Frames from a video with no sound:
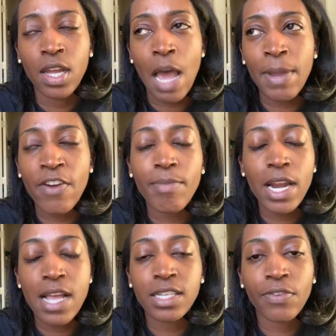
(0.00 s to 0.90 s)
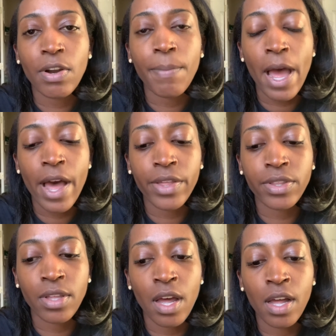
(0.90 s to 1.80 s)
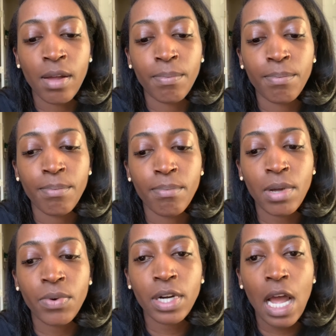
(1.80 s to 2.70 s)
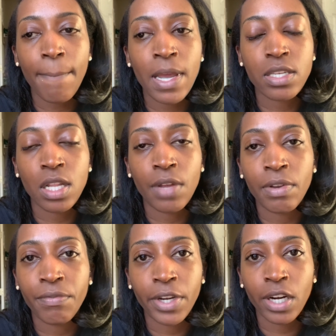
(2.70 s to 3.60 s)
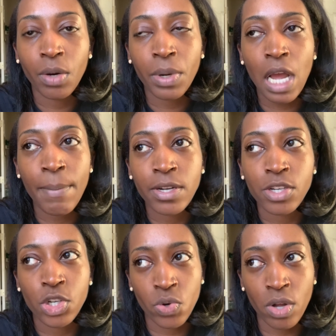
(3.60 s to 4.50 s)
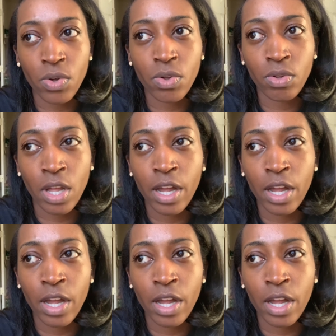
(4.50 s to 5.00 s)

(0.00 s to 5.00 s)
I mean, everybody has a different path, but we're not meant to live in fear. We're not meant to struggle.